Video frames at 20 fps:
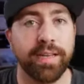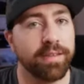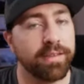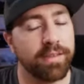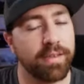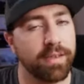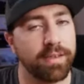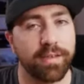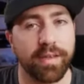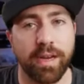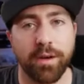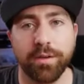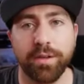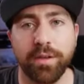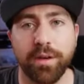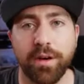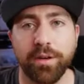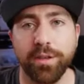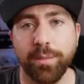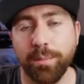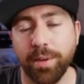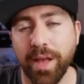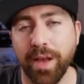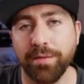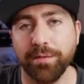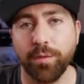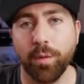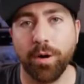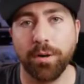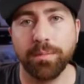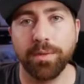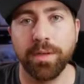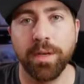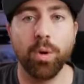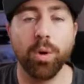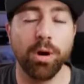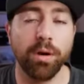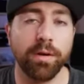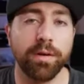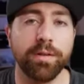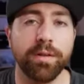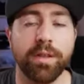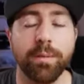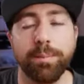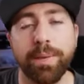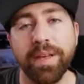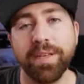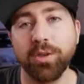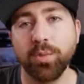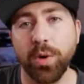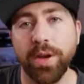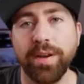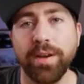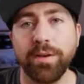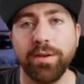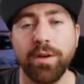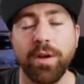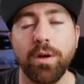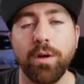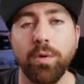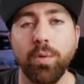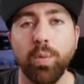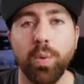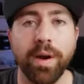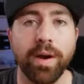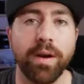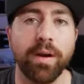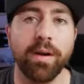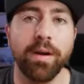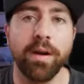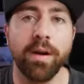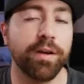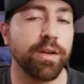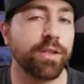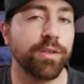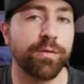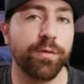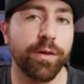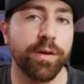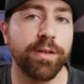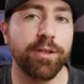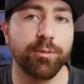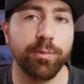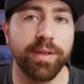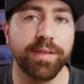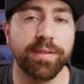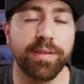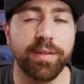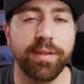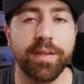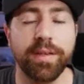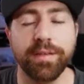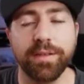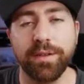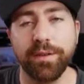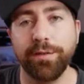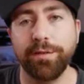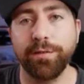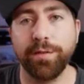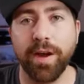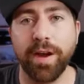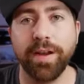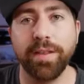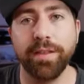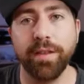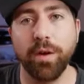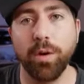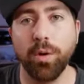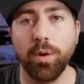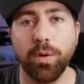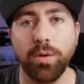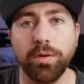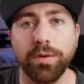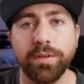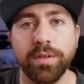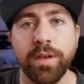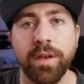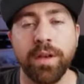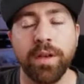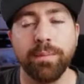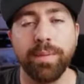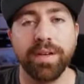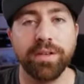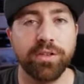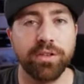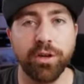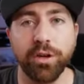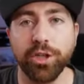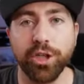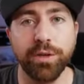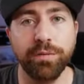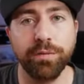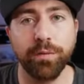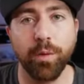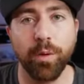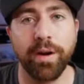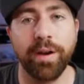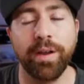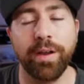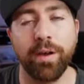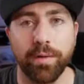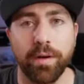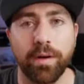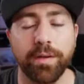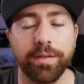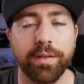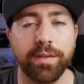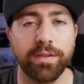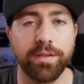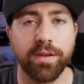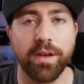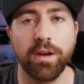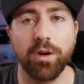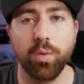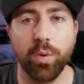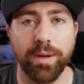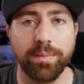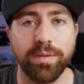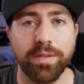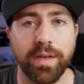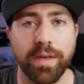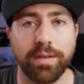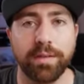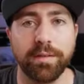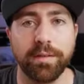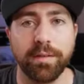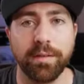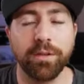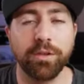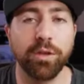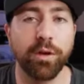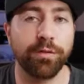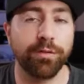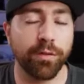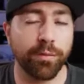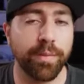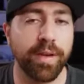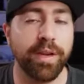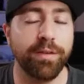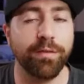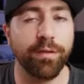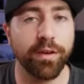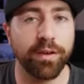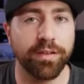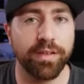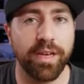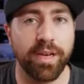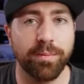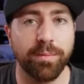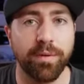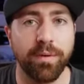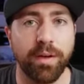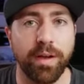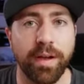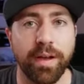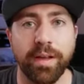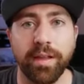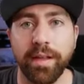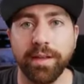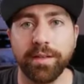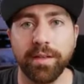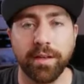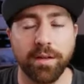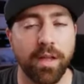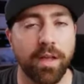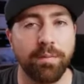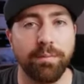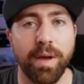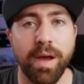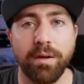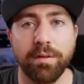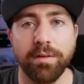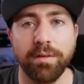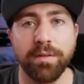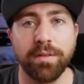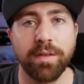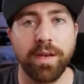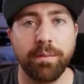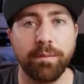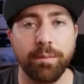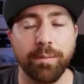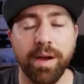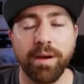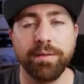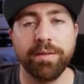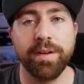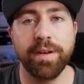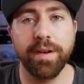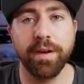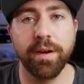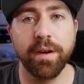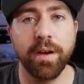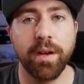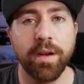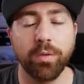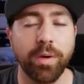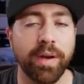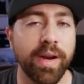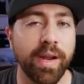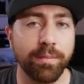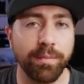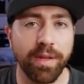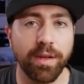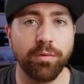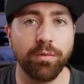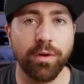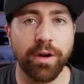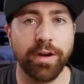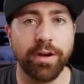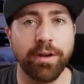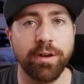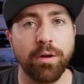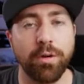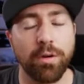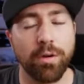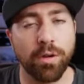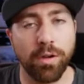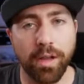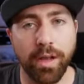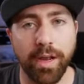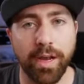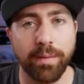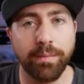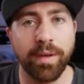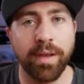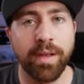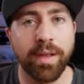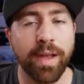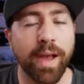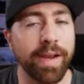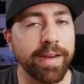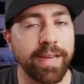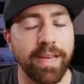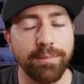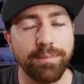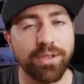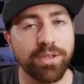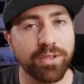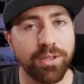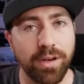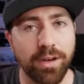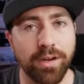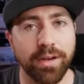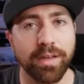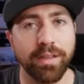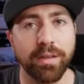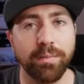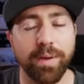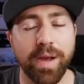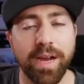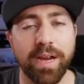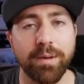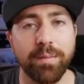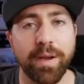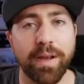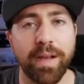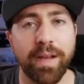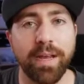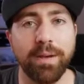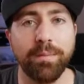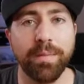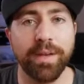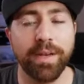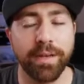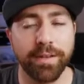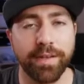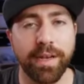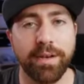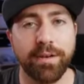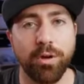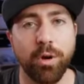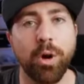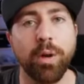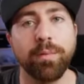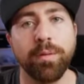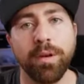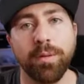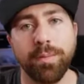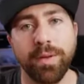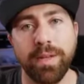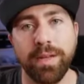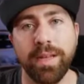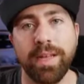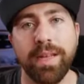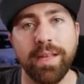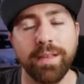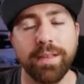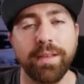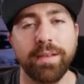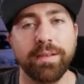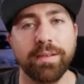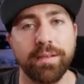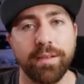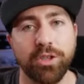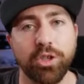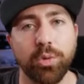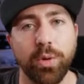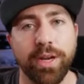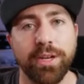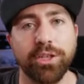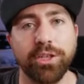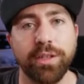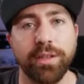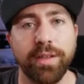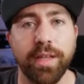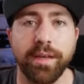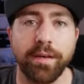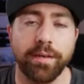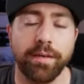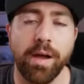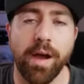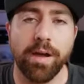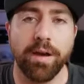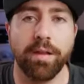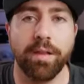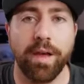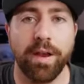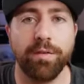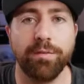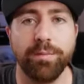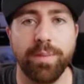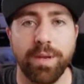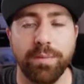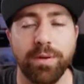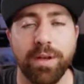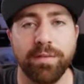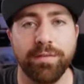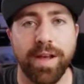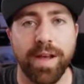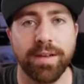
exists out there on the platforms. Or the best way to know where there's footage missing is to find the whole holes by searching for it on these stock websites. So for me, for example, I like to climb mountains. I'm a mountaineer. When I'm getting ready to go climb, I keep stock in the back of my head because I know I'm going to be in this situation that not a lot of people have